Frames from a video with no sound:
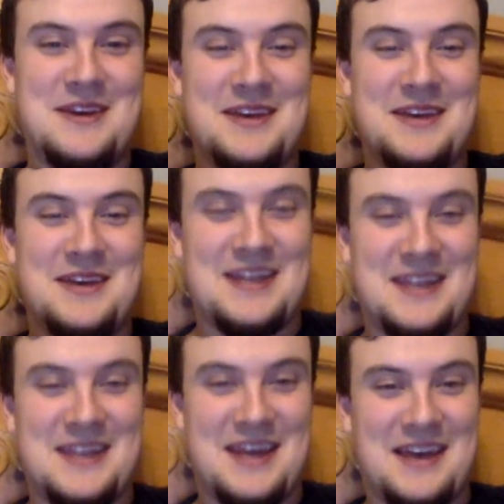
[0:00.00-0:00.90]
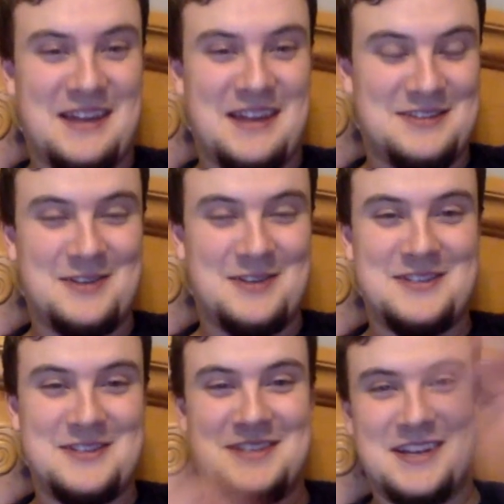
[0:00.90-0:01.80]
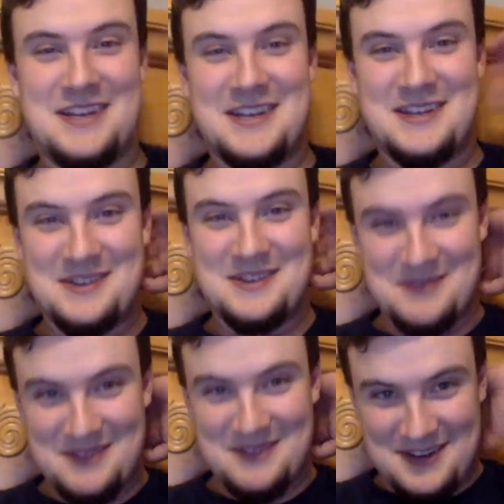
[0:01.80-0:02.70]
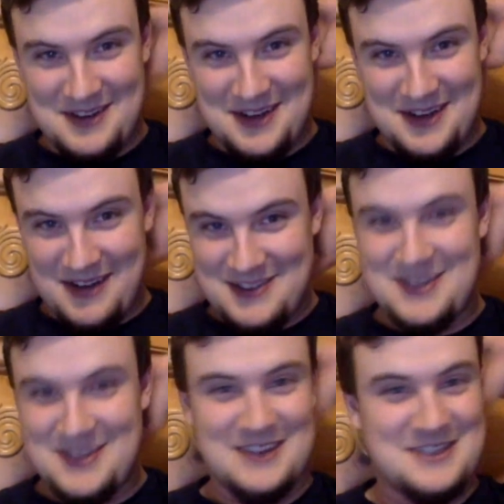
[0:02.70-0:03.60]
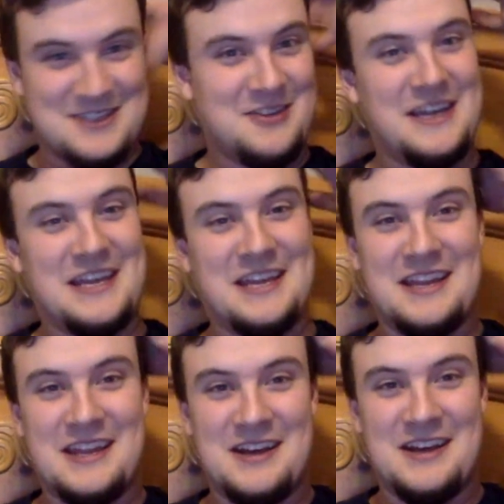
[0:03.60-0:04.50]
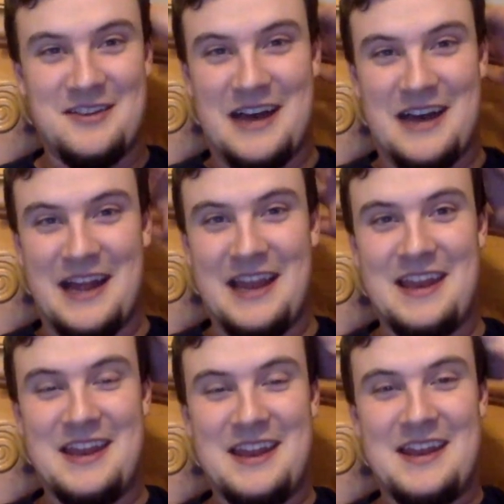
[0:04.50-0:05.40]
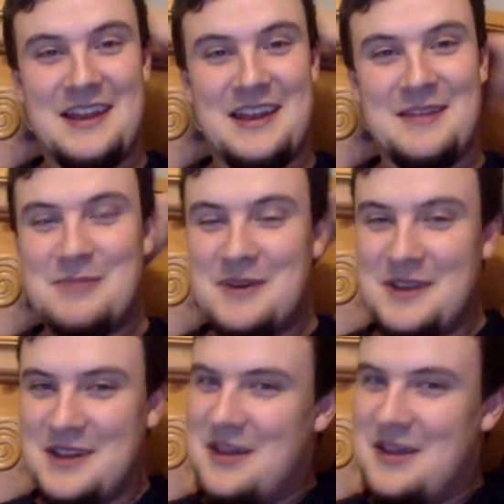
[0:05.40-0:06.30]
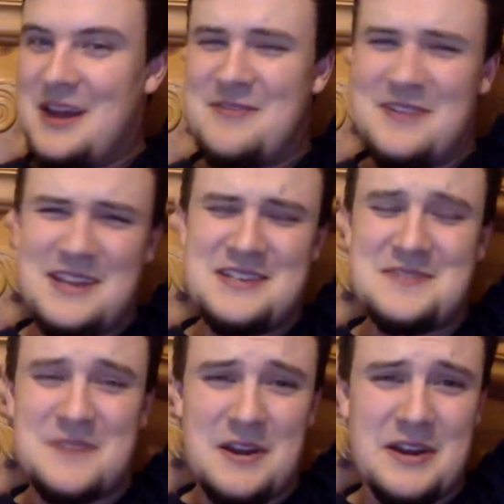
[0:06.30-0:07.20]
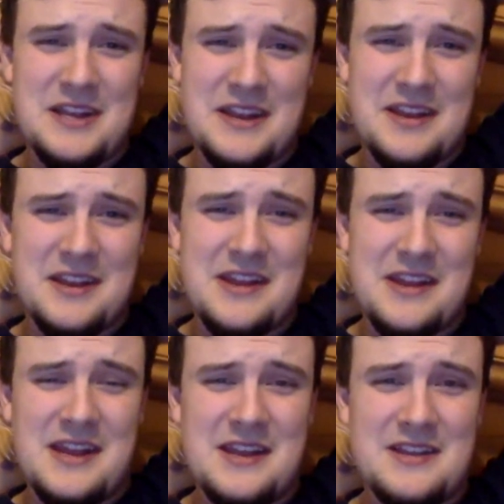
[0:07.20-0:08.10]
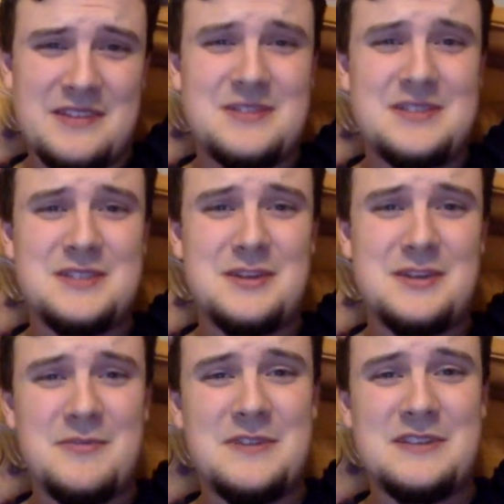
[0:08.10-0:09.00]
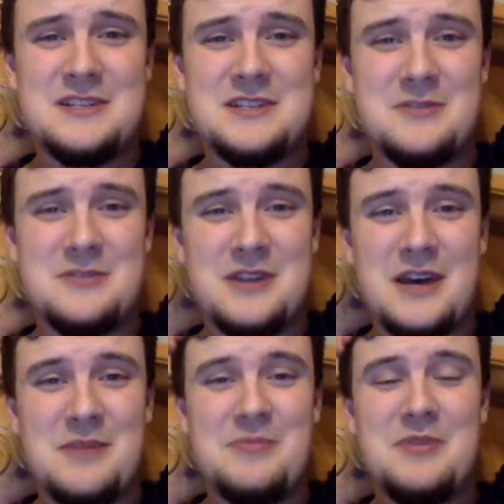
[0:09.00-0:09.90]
than the adults did. I still like it a lot, but a lot of it is very dated, and some of it doesn't hold up.